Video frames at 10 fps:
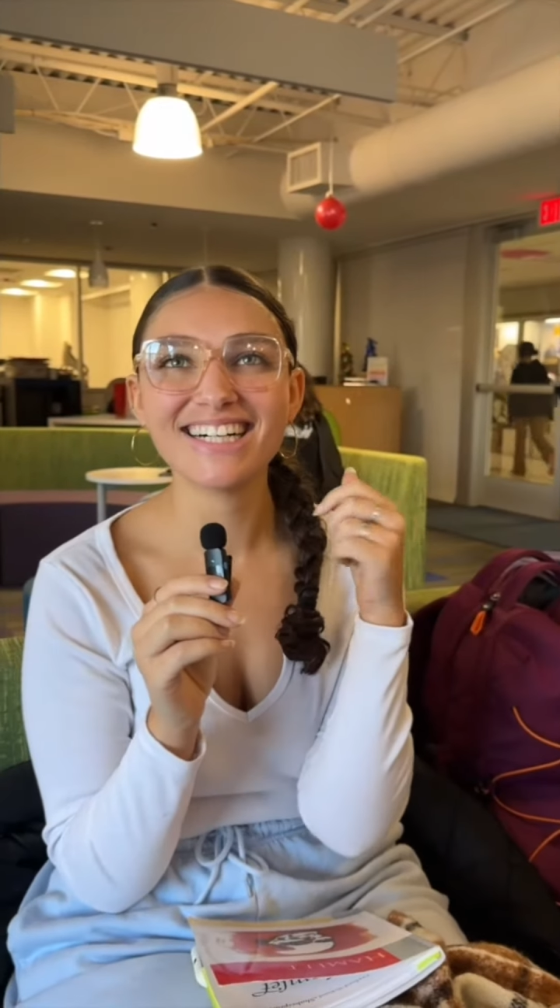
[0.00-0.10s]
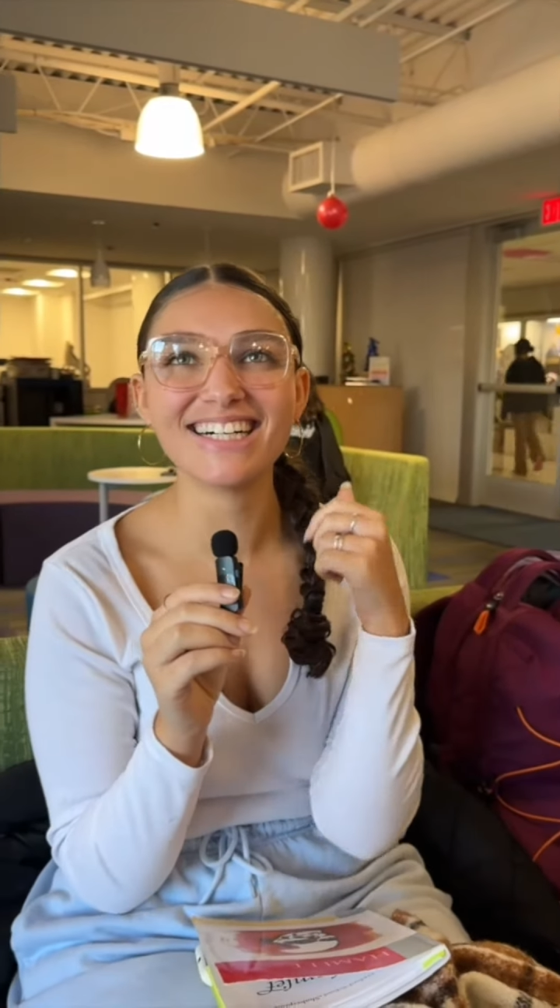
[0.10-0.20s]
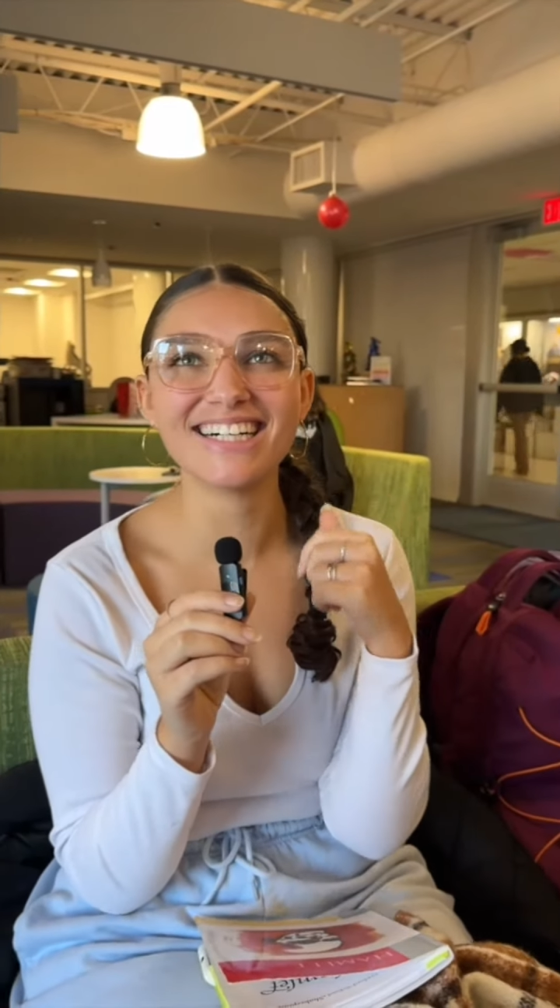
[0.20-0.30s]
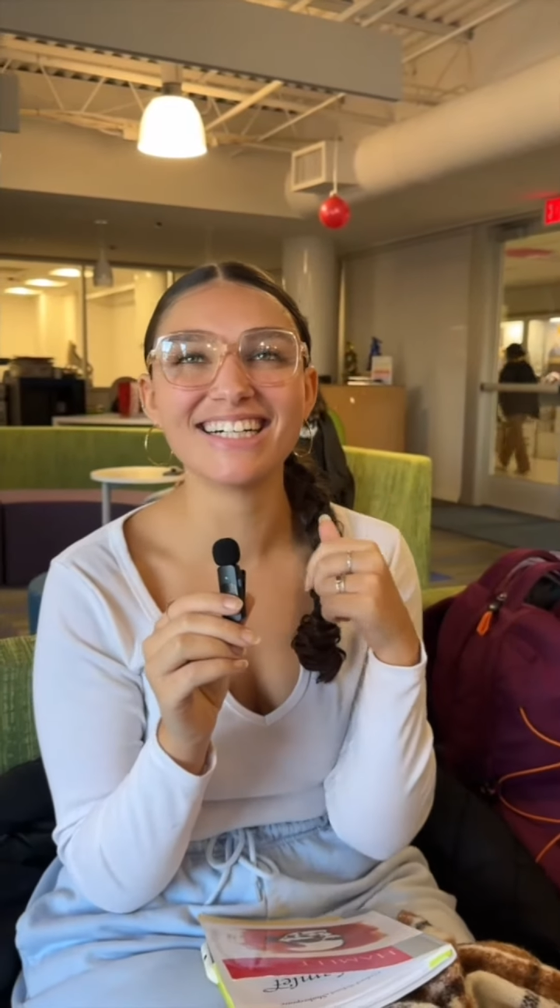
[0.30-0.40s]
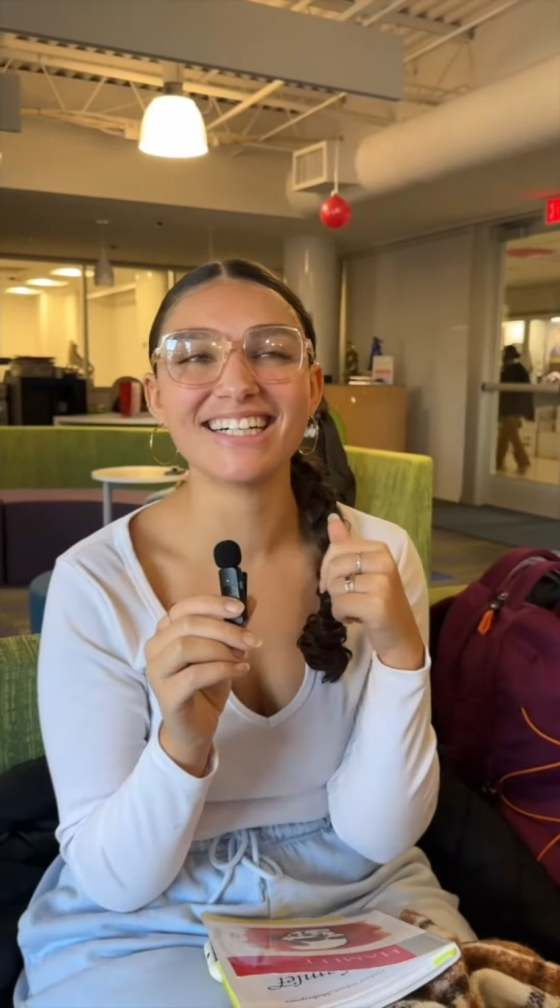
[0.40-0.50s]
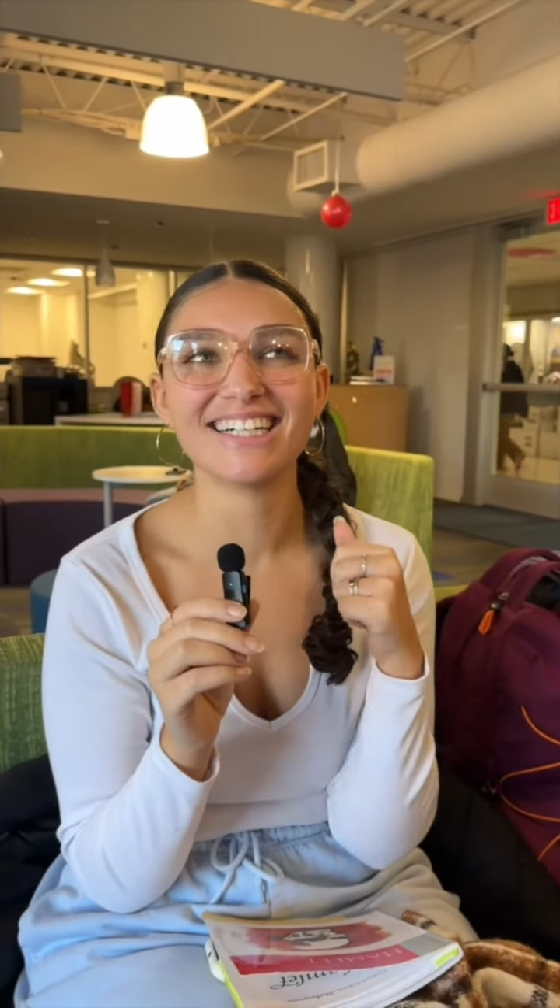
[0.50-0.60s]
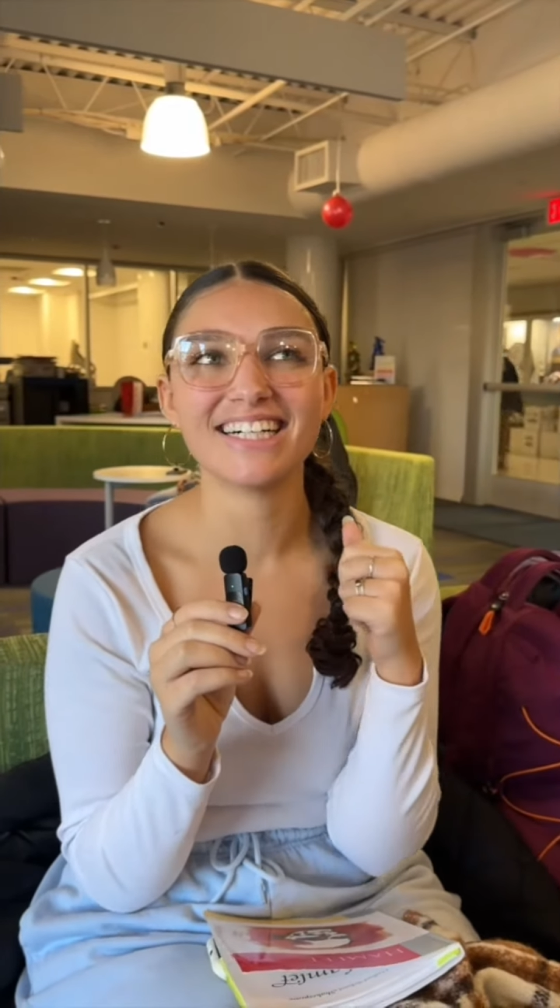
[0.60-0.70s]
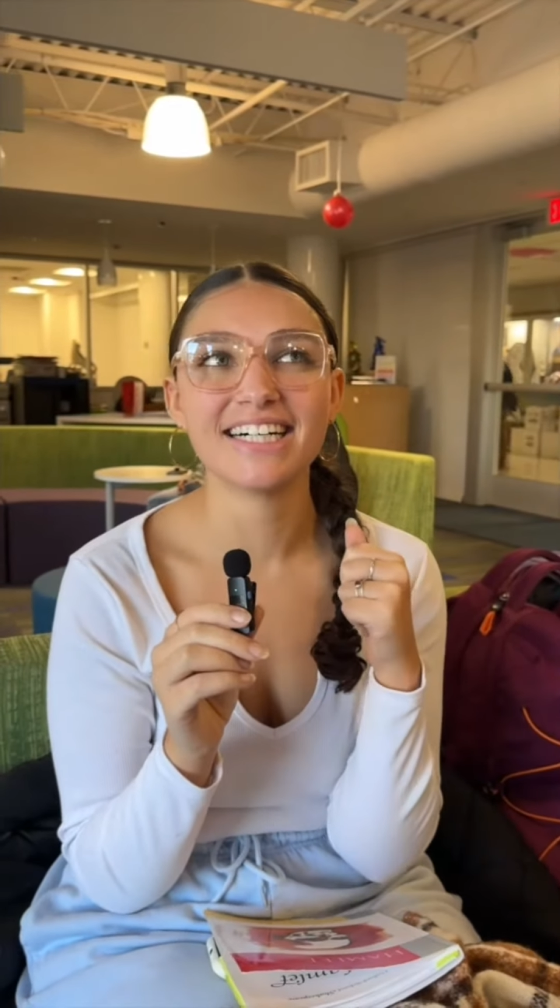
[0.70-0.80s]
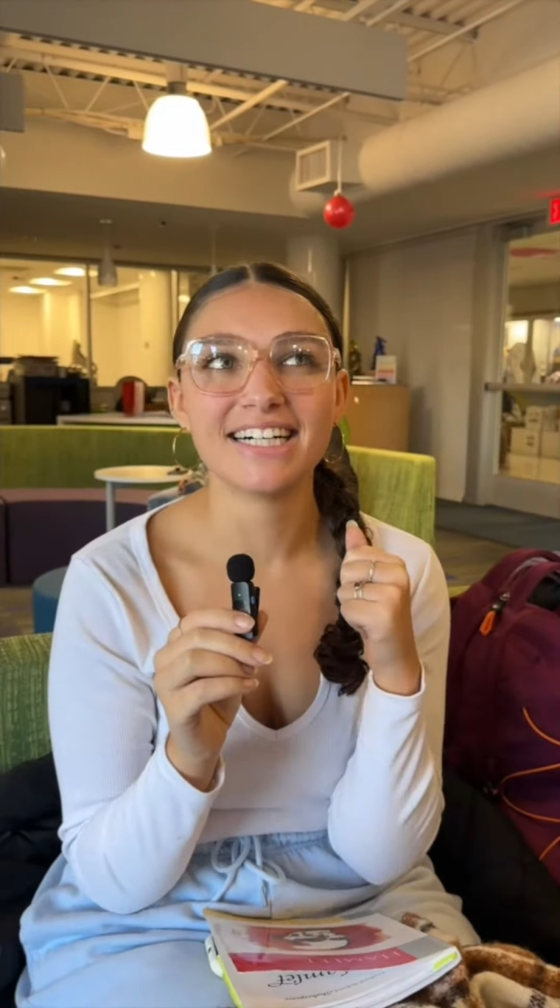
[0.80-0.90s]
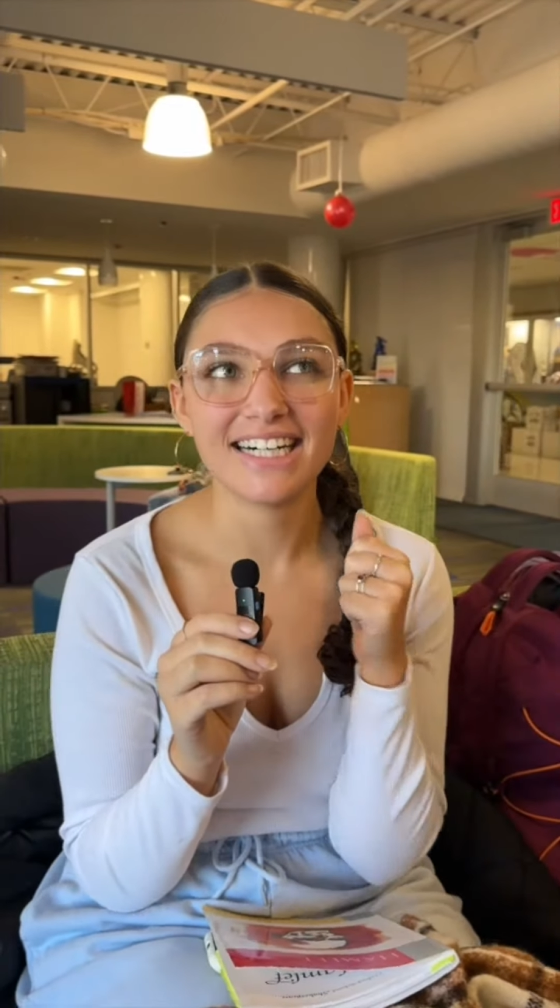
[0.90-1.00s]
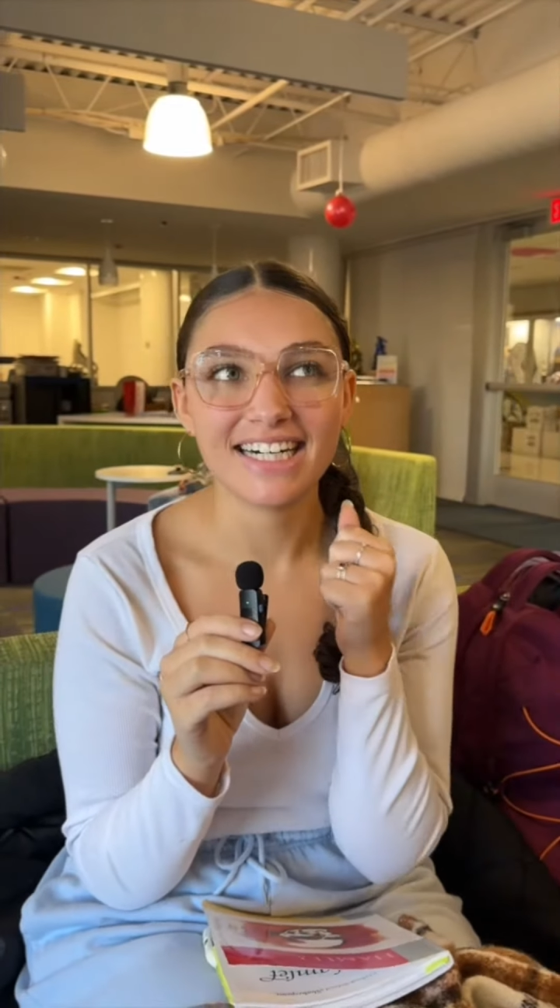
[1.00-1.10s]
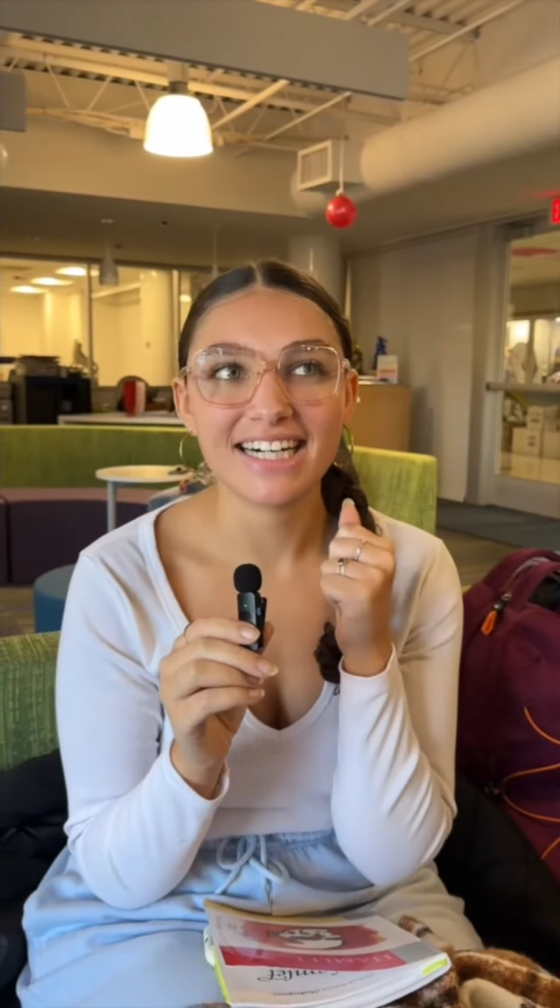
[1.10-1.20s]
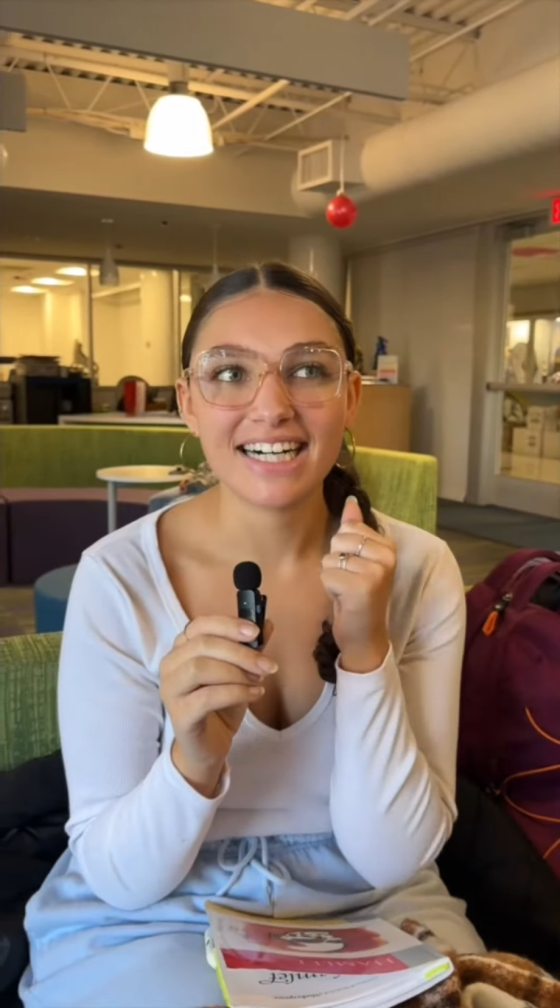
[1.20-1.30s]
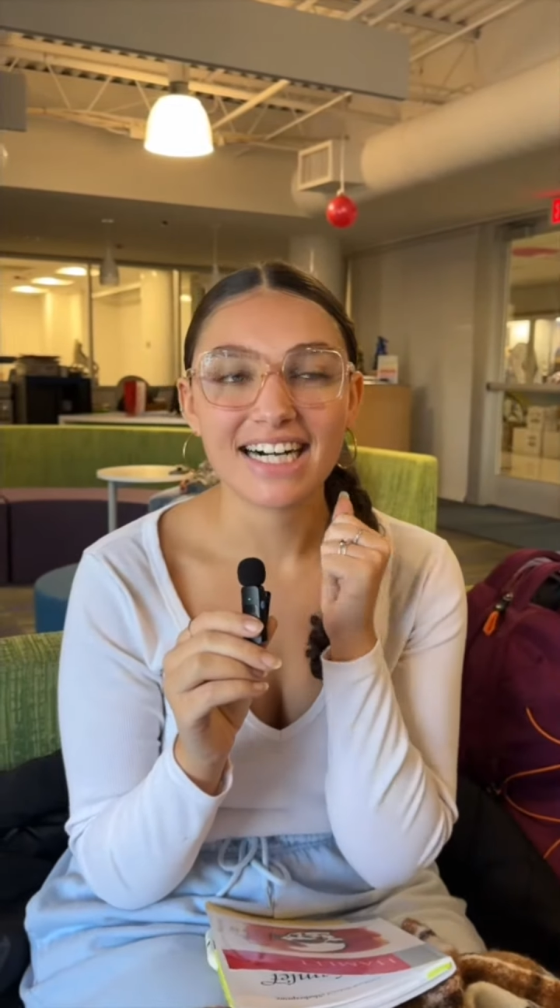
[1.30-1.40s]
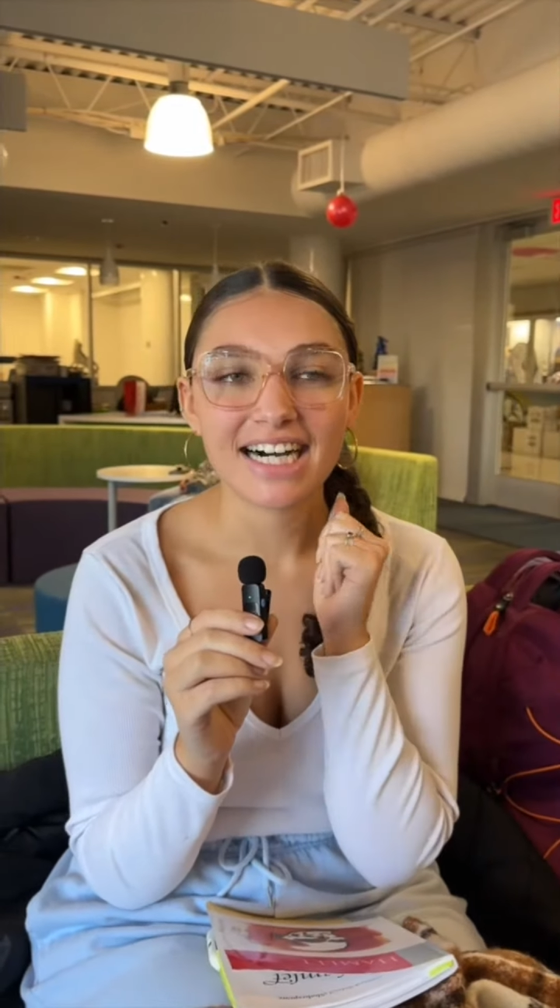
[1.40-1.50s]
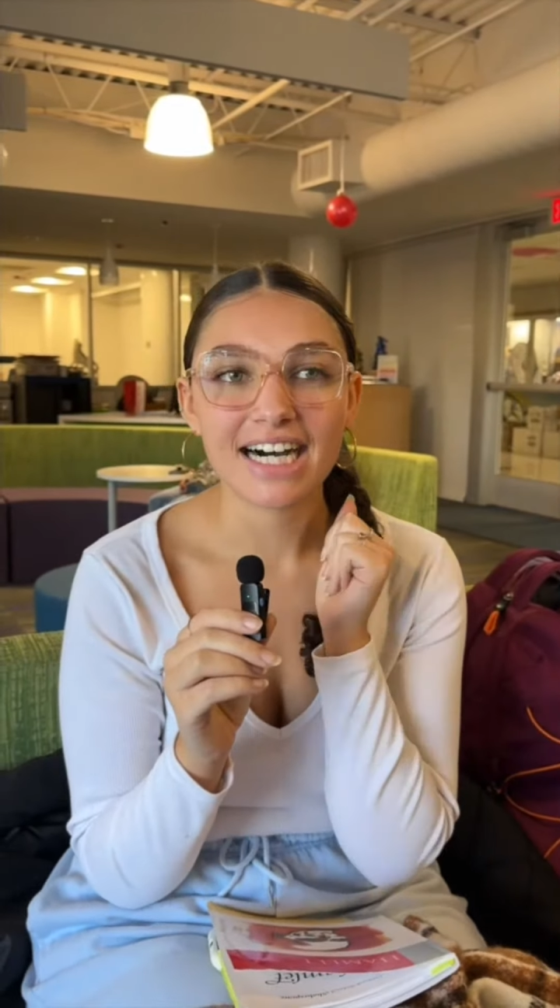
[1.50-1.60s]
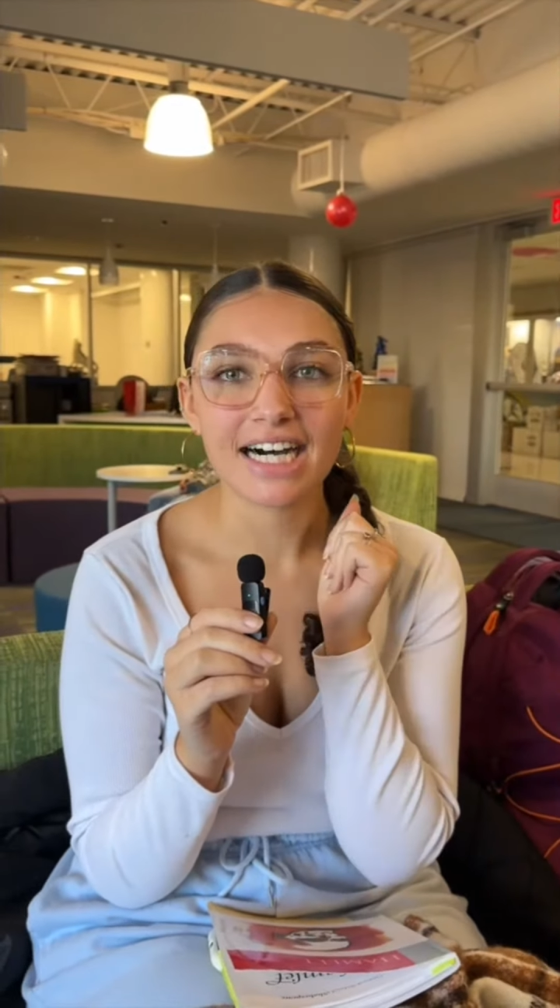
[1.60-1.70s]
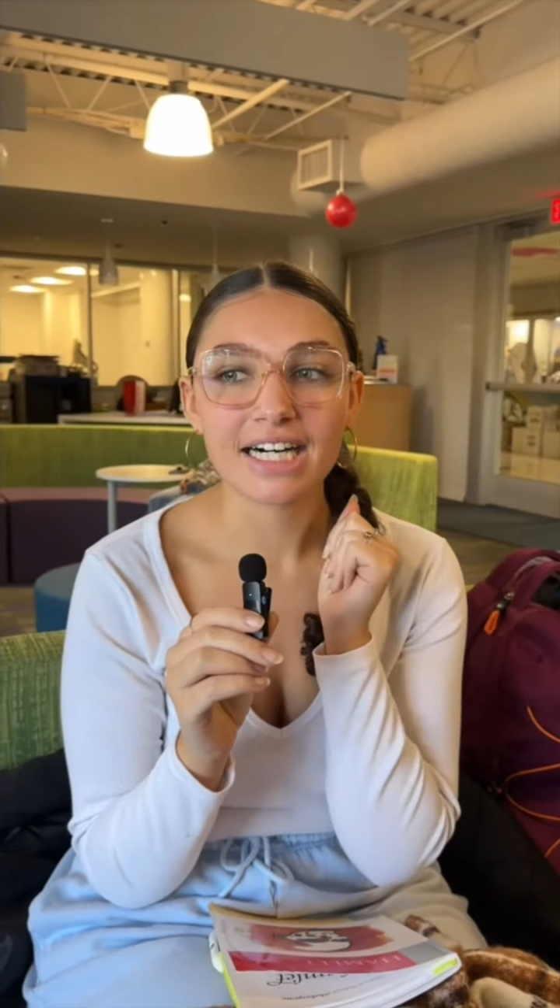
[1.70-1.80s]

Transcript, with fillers: What's your favorite holiday tradition?